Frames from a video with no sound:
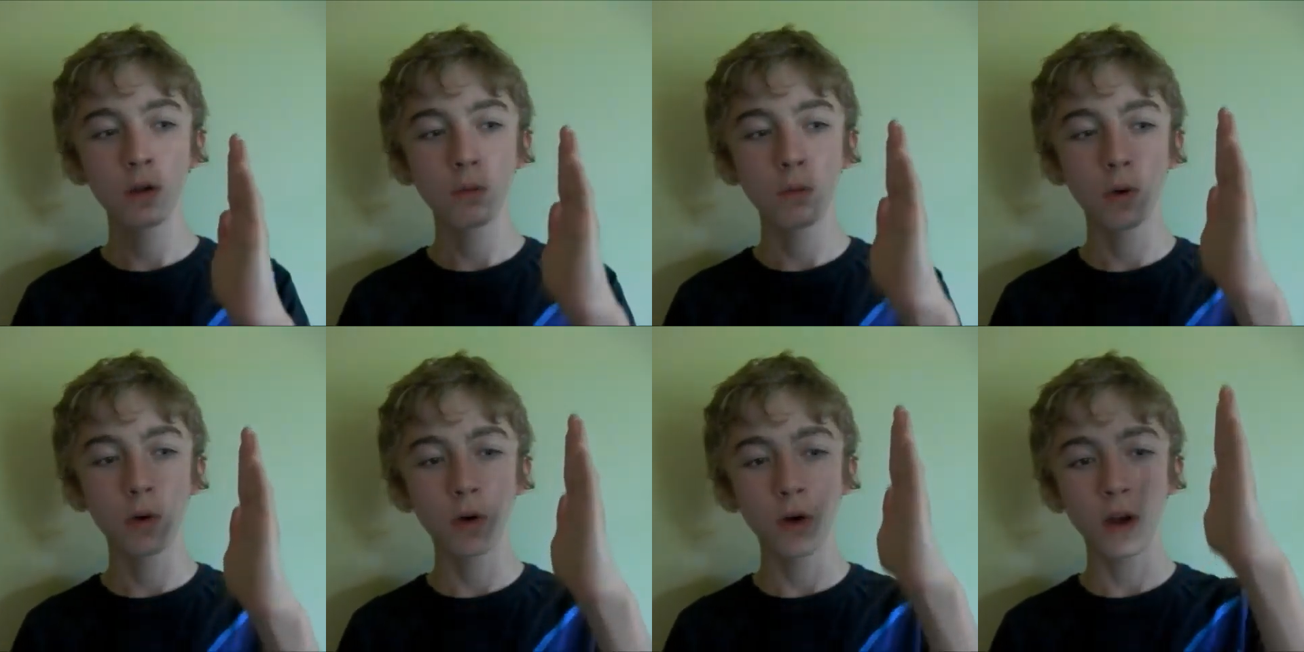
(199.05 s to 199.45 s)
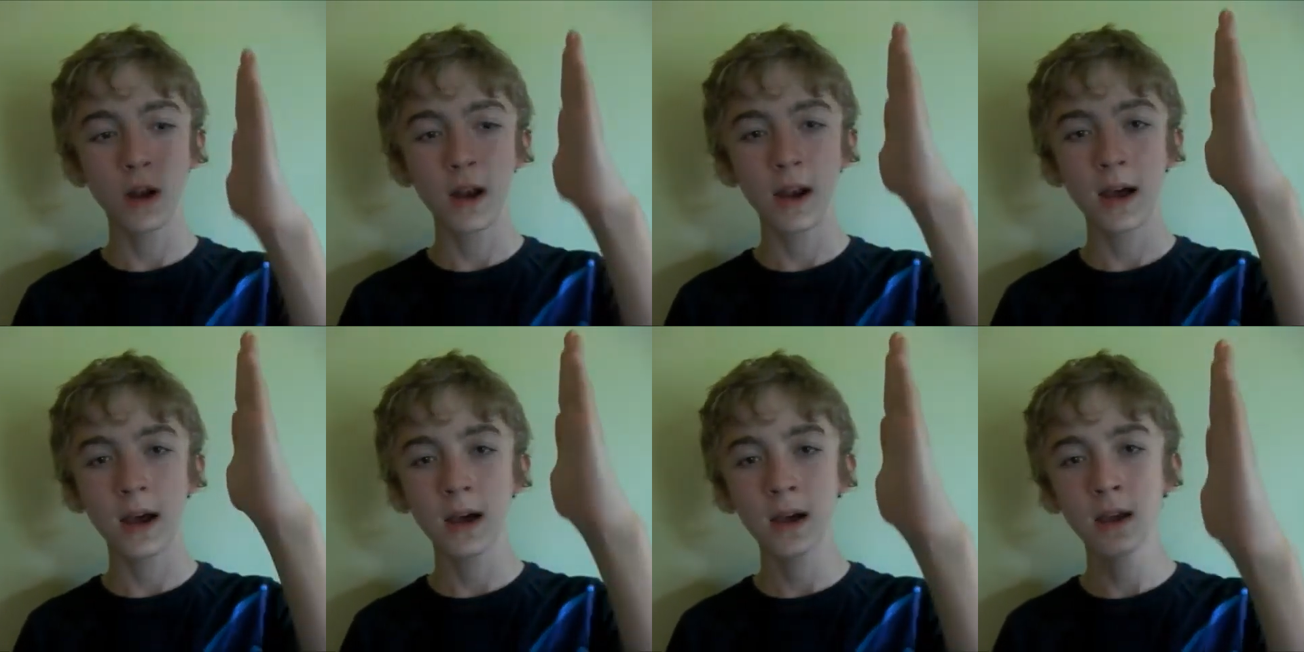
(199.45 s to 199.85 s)
or a
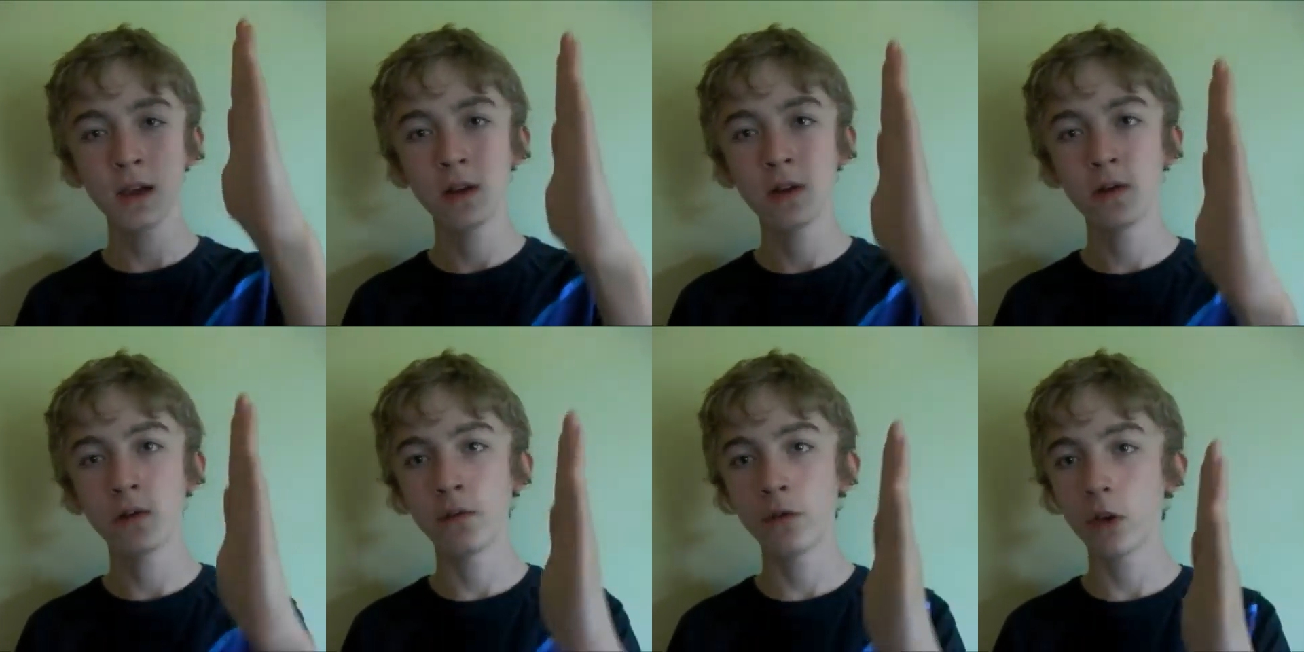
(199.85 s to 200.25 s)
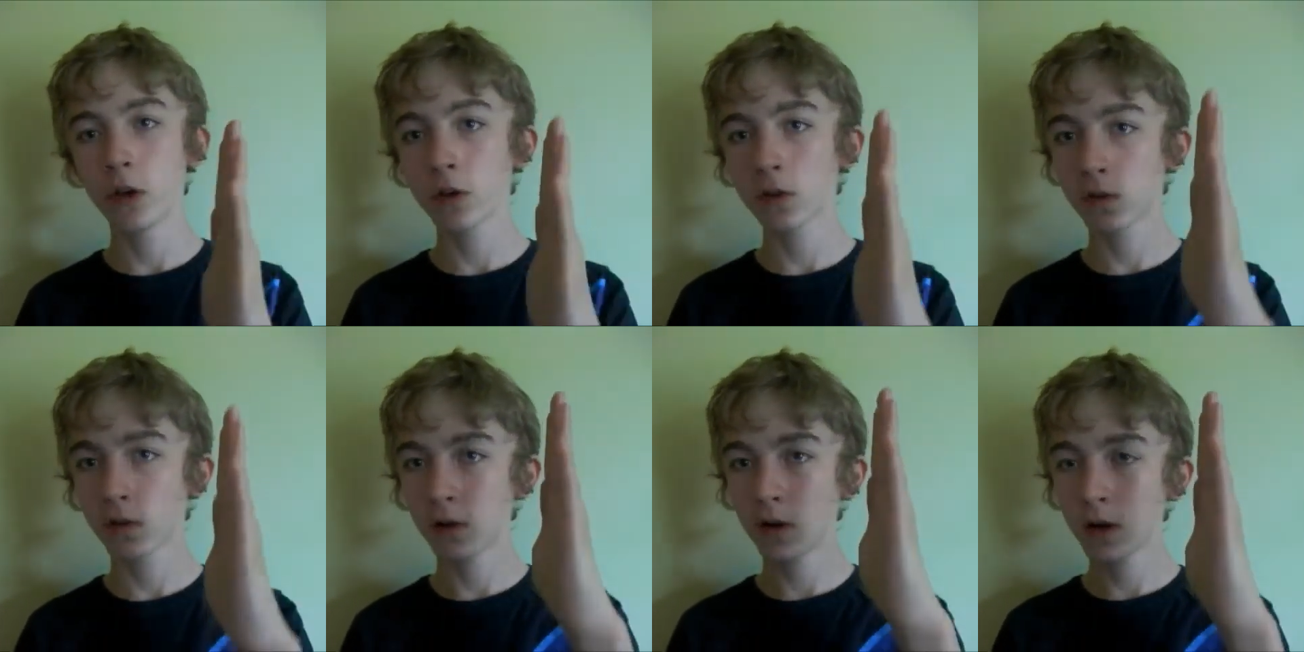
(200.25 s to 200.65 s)
line
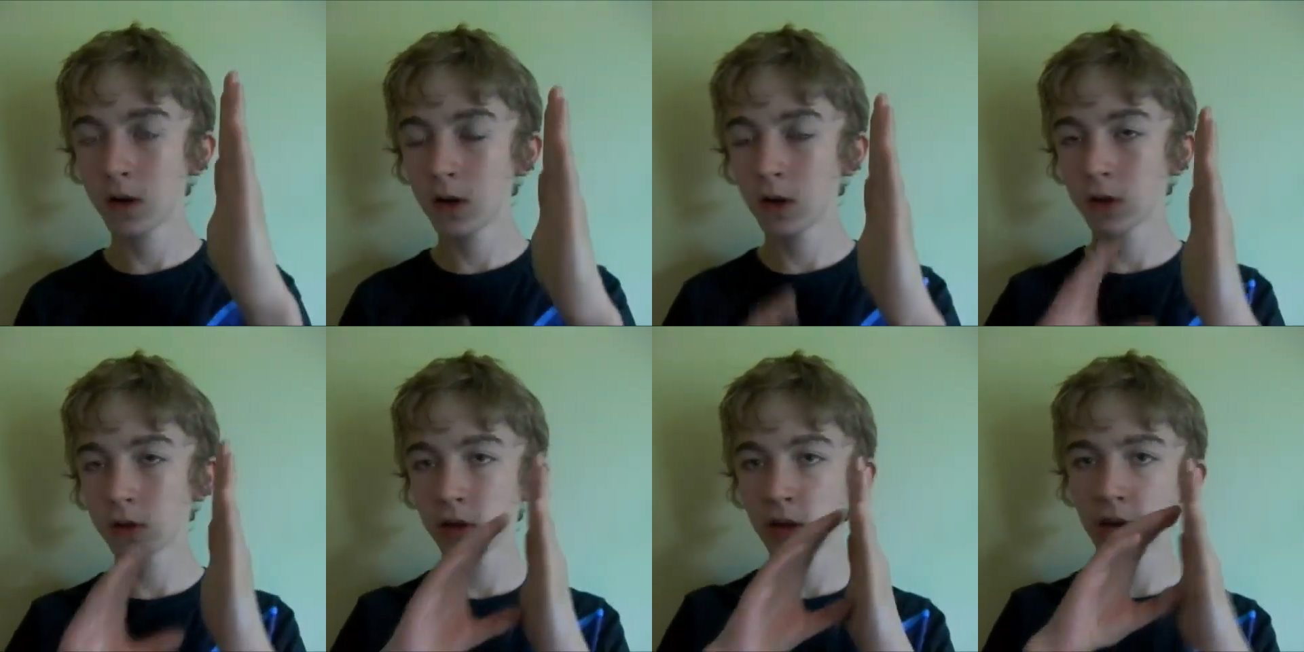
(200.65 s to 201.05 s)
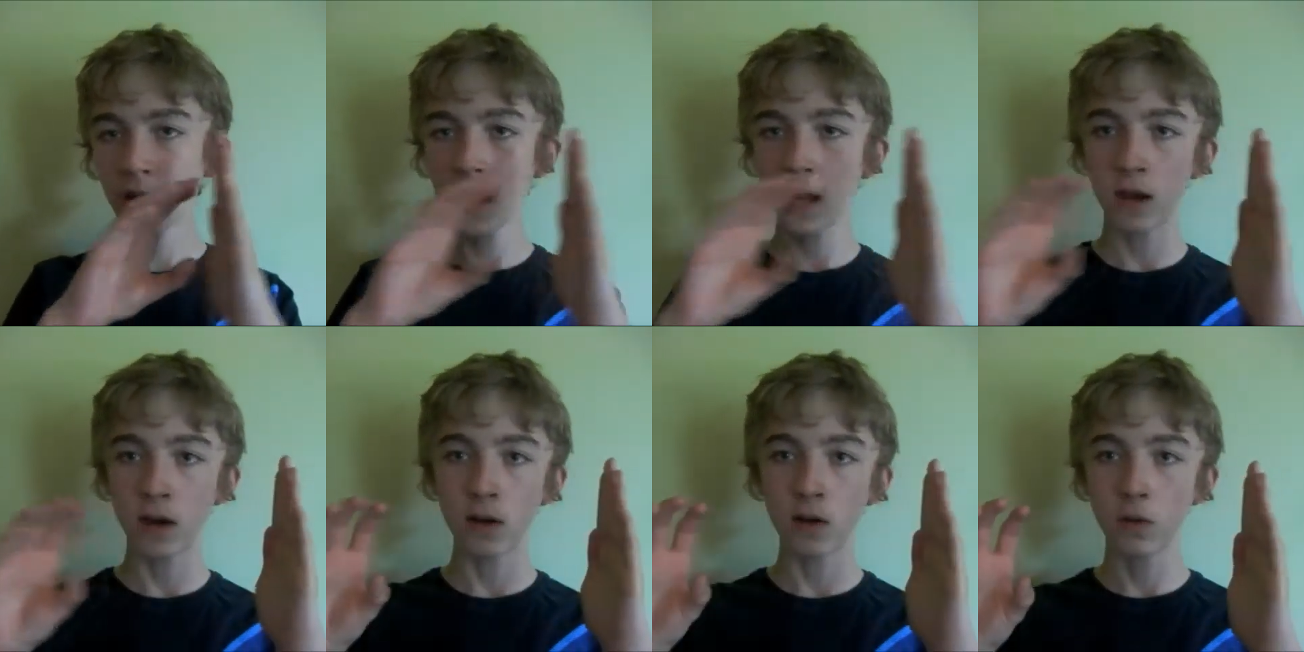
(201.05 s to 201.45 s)
vertically at the
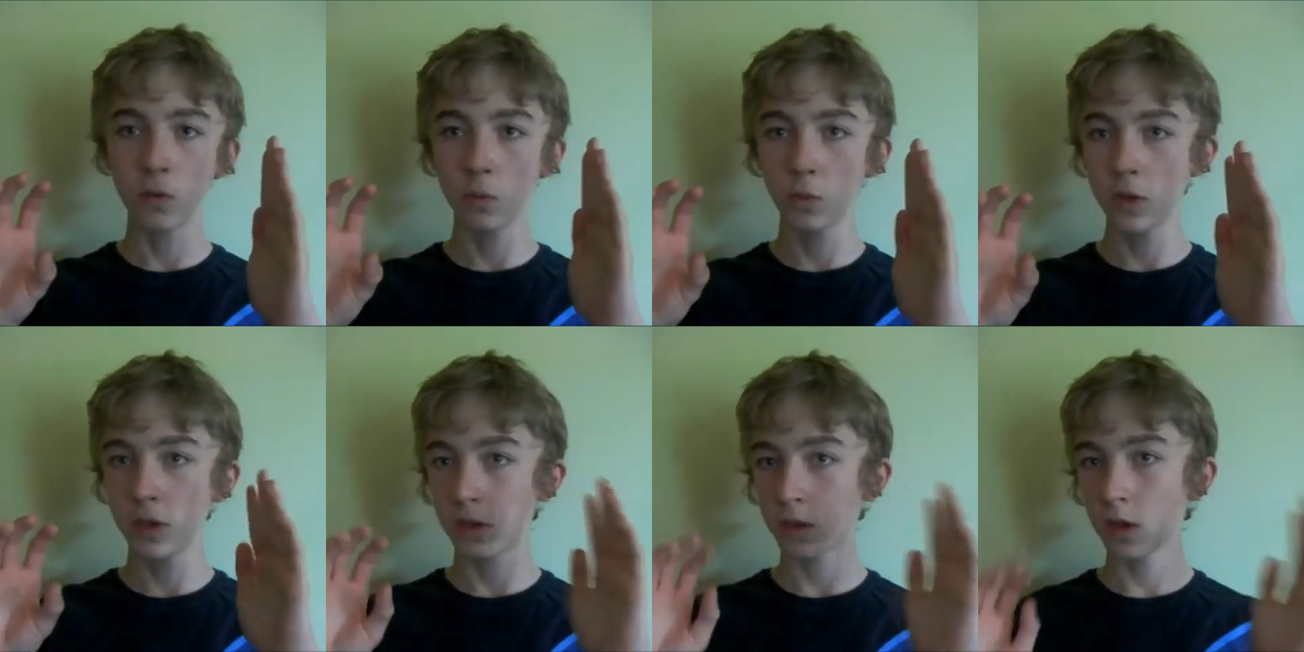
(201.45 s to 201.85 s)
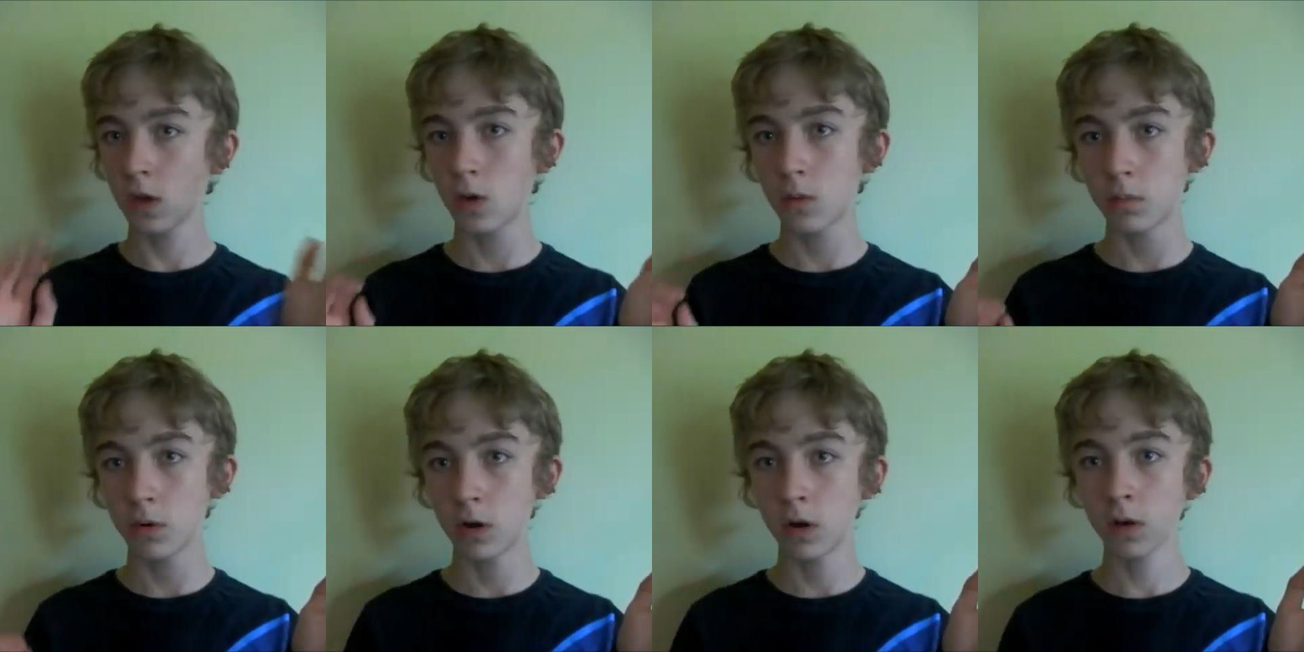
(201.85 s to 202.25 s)
end with
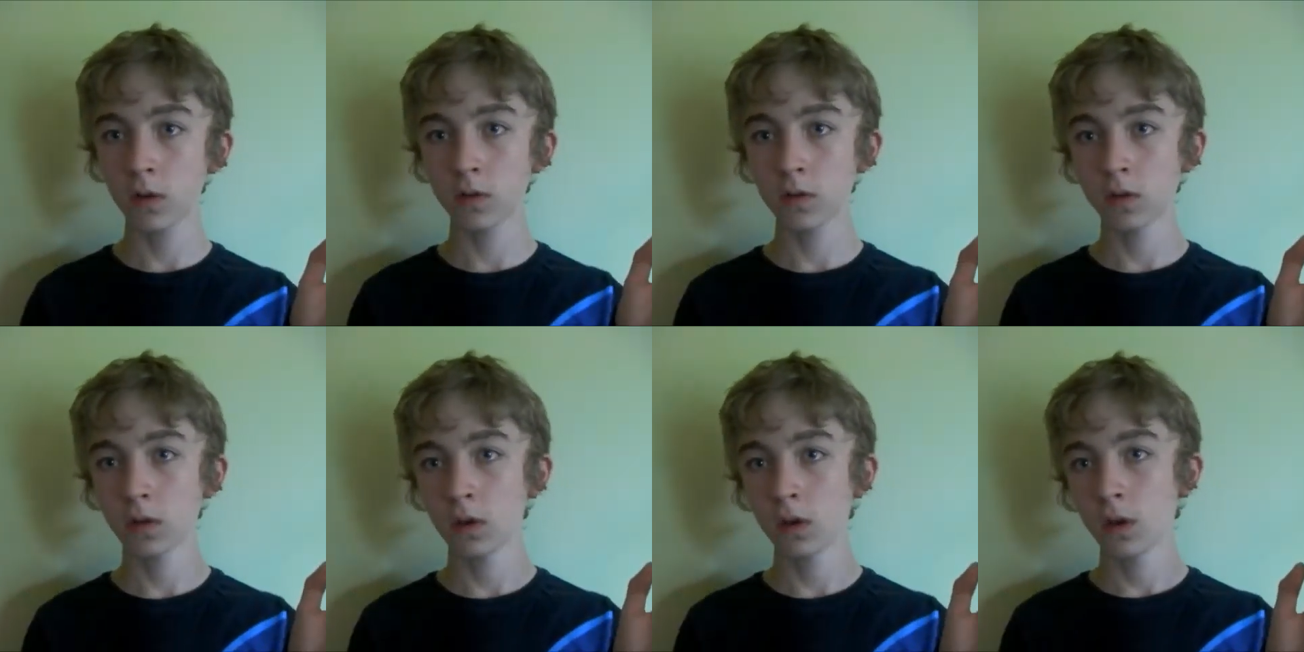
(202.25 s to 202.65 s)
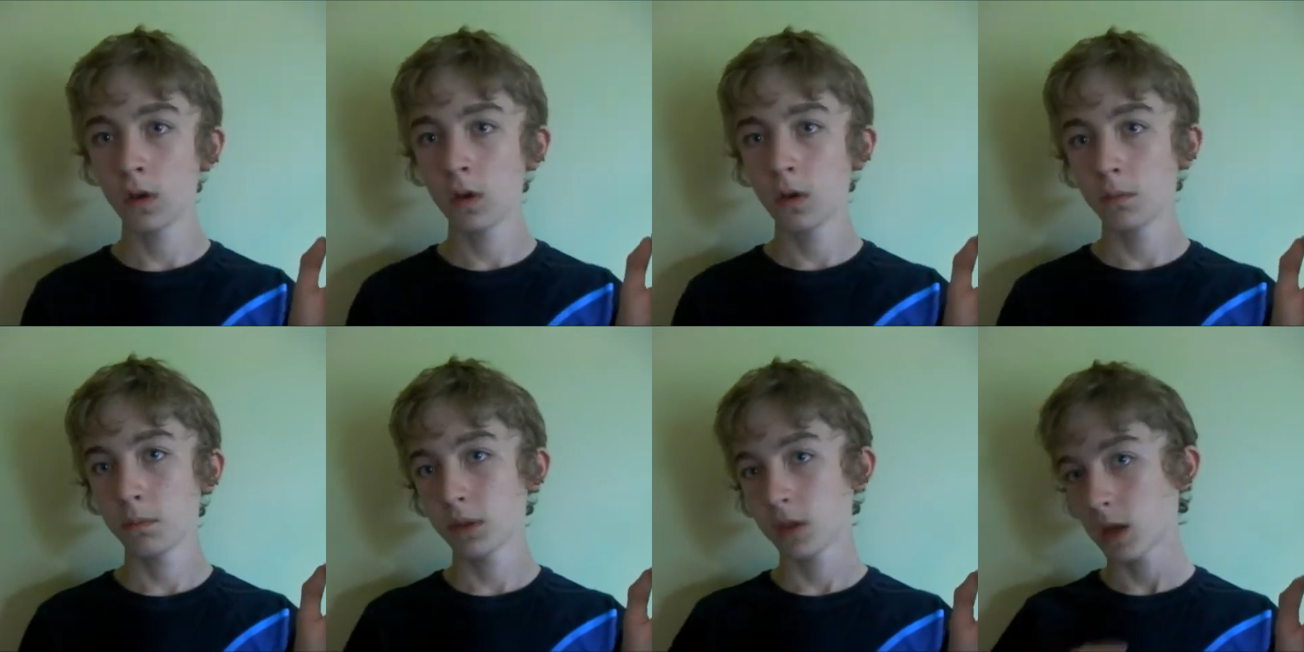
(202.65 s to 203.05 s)
no blocks,
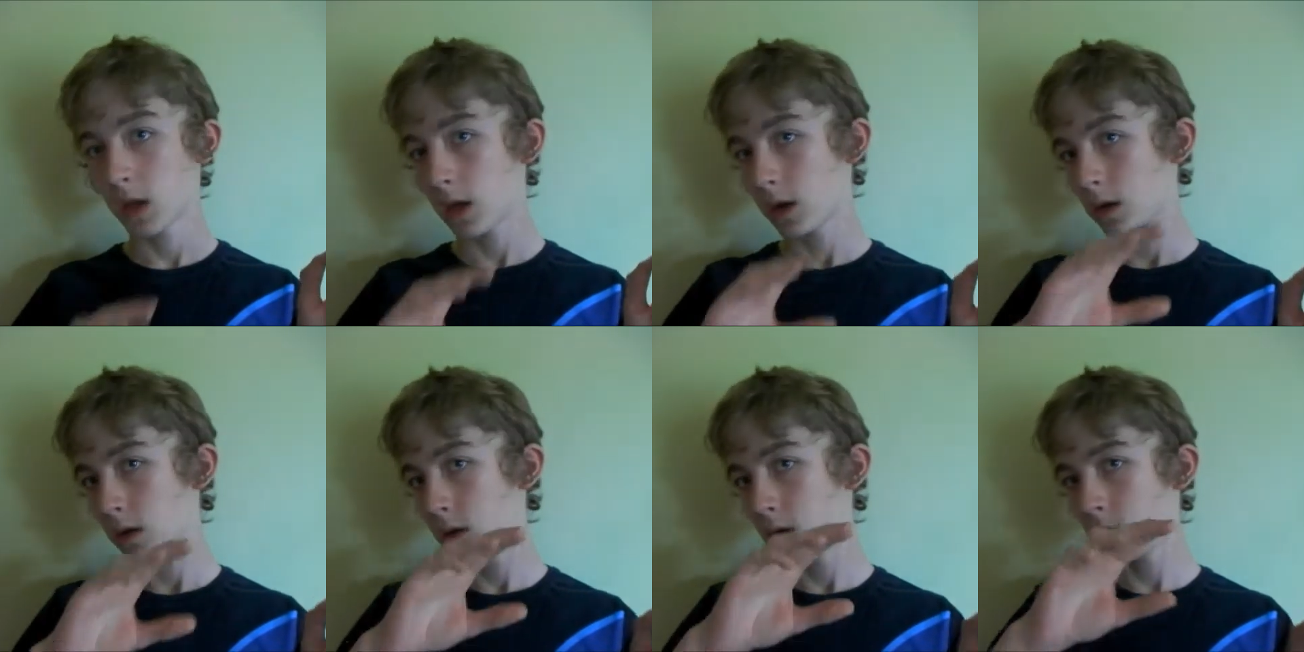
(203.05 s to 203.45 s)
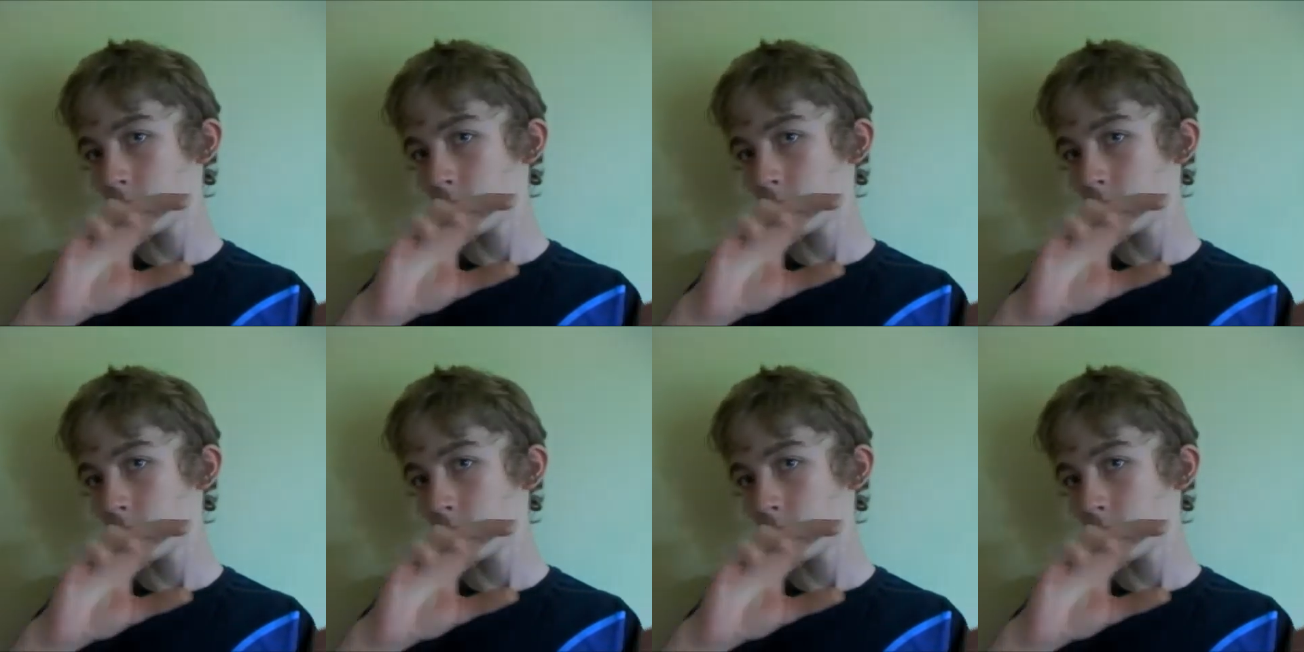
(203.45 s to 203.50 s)
but then